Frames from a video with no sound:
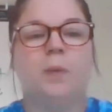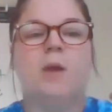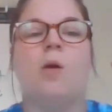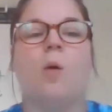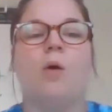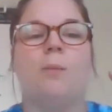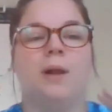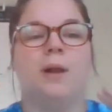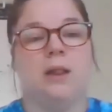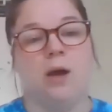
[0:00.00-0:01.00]
or
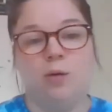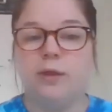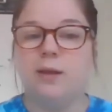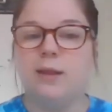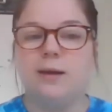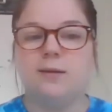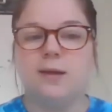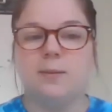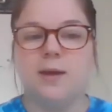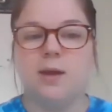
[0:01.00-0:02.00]
below the line
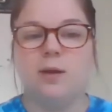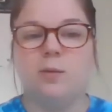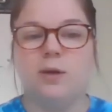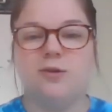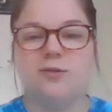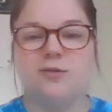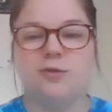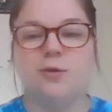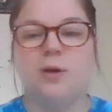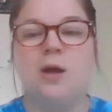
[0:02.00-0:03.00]
segment that we just
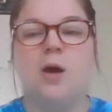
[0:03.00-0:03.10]
drew.